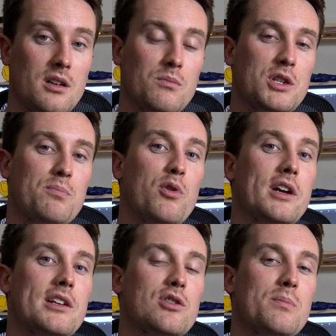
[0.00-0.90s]
But the
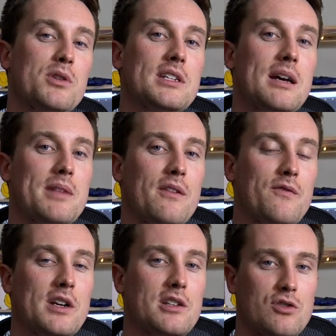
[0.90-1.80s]
point is you're building up that
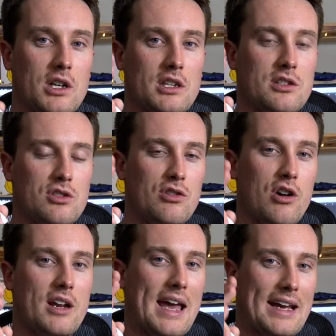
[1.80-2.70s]
finger strength because you're
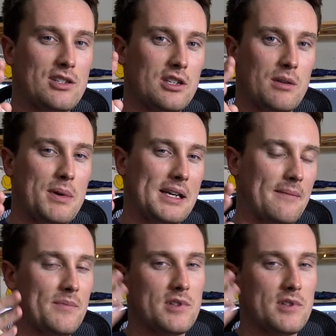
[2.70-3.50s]
not actually picking.